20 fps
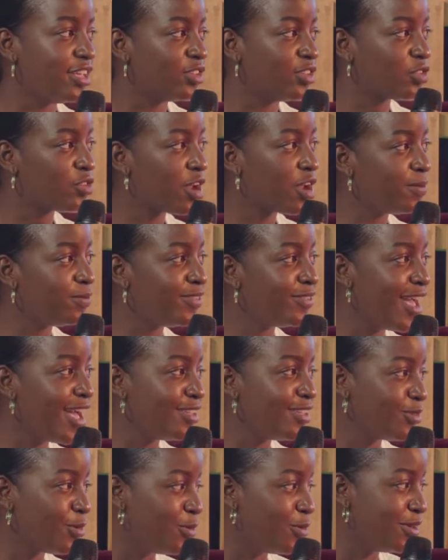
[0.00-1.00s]

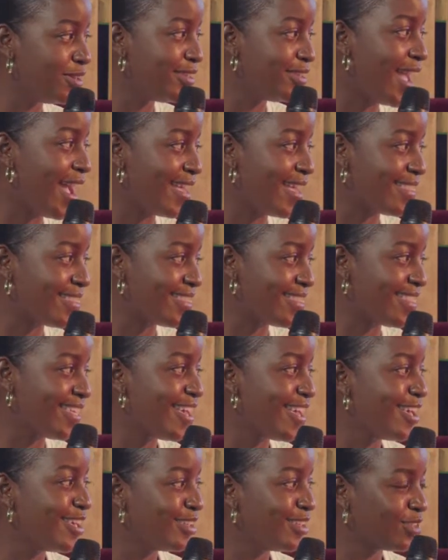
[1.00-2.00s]
scriptures on time,
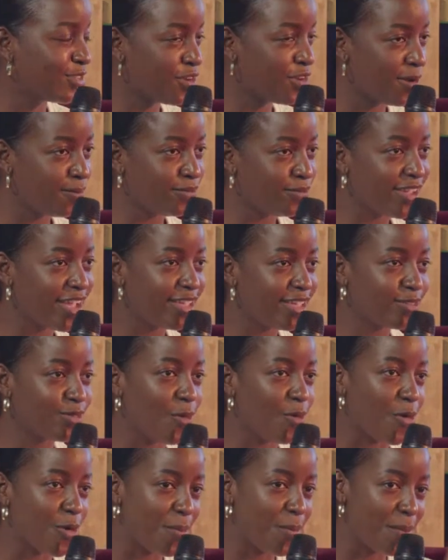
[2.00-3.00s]
scriptures
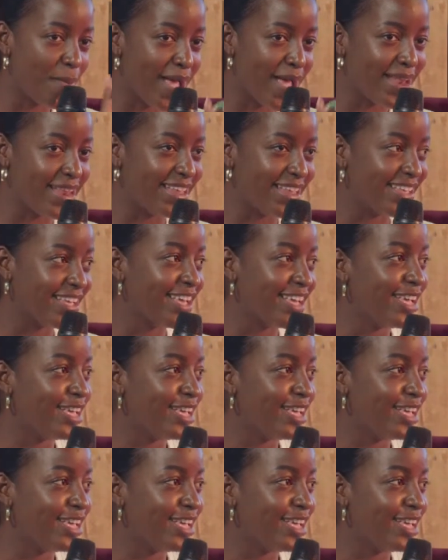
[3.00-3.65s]
on money,